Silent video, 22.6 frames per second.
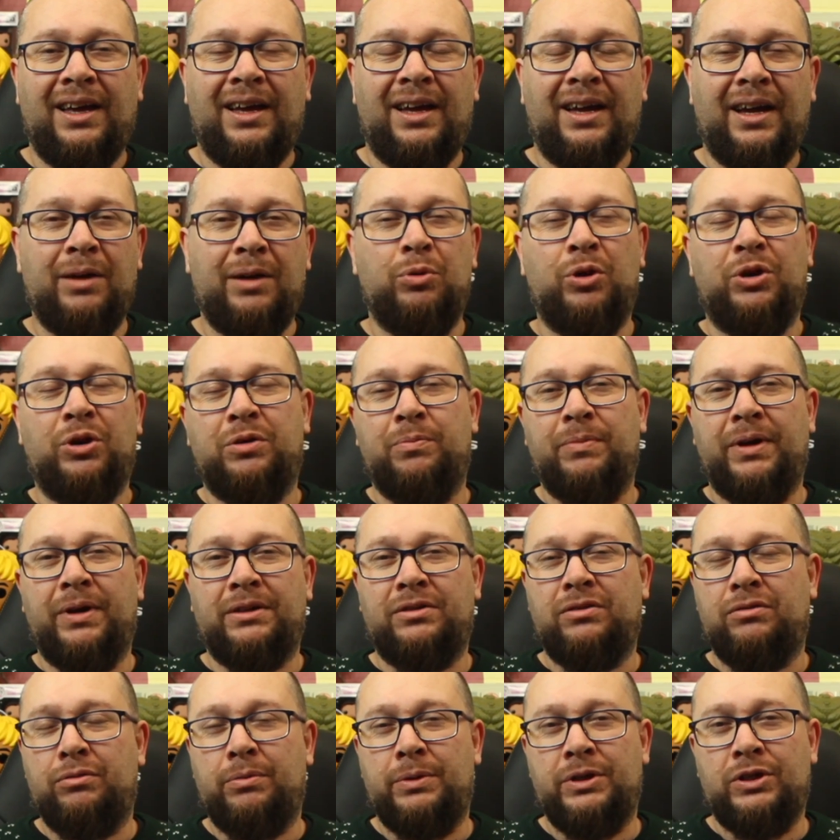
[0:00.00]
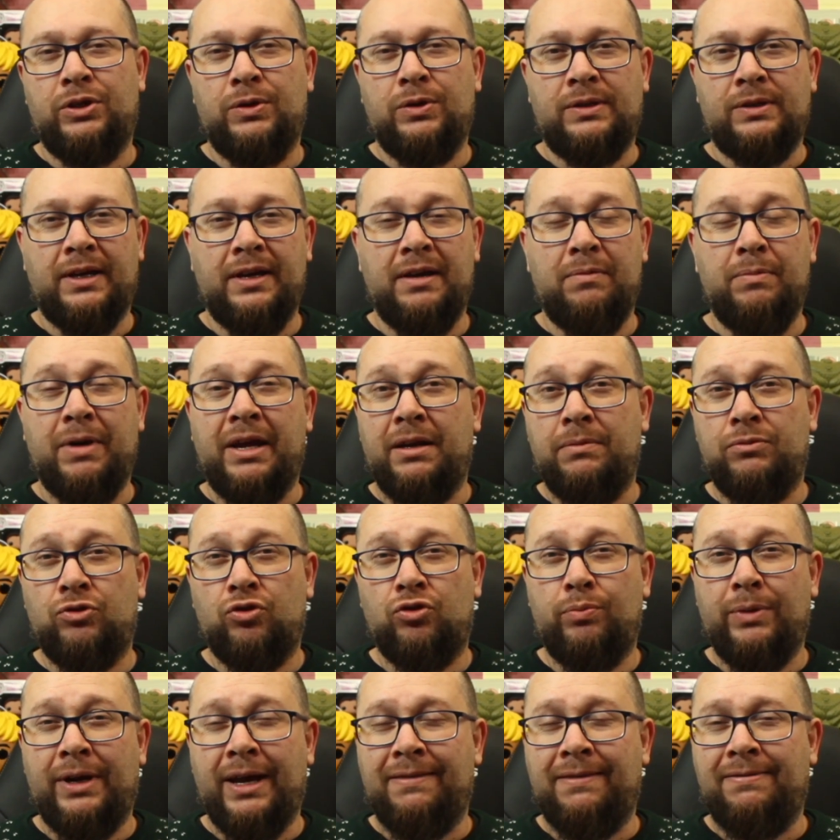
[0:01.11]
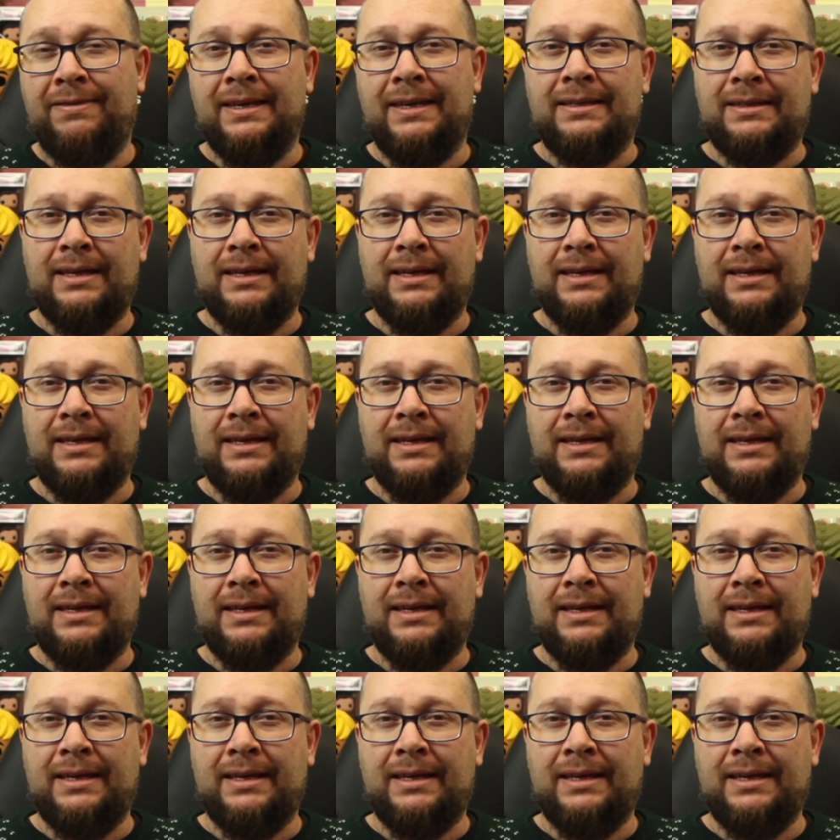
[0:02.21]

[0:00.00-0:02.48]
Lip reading: Hi and welcome back to the Ruby Tuesday. My name is Ruben and this